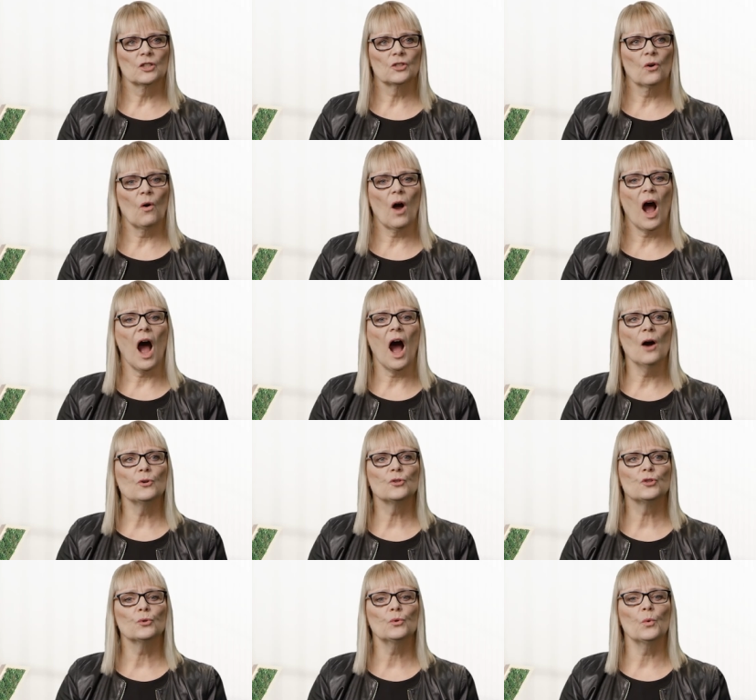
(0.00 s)
So, how
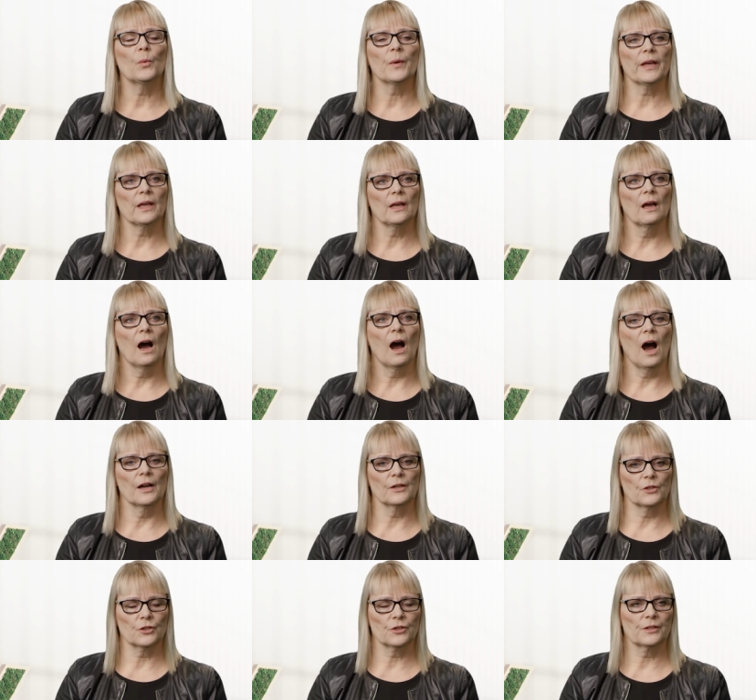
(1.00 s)
do we
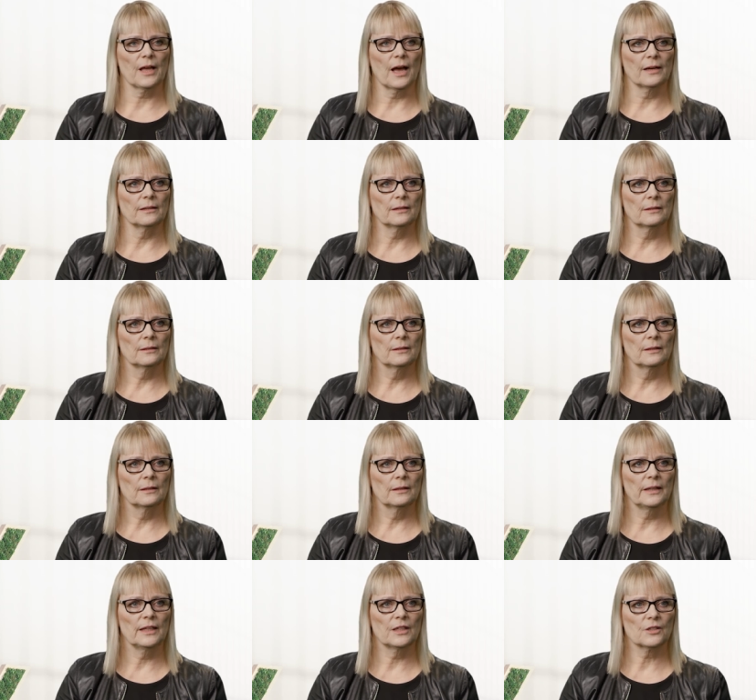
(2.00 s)
understand
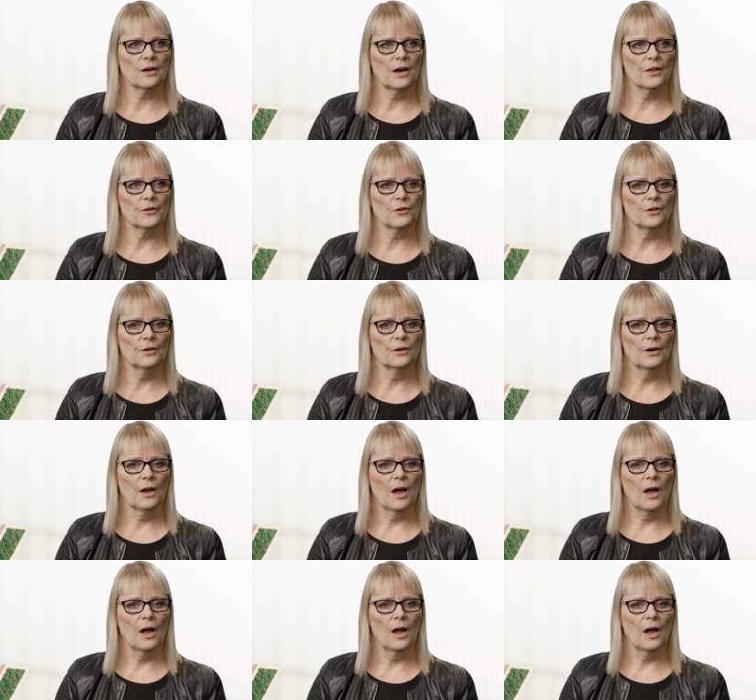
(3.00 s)
each other?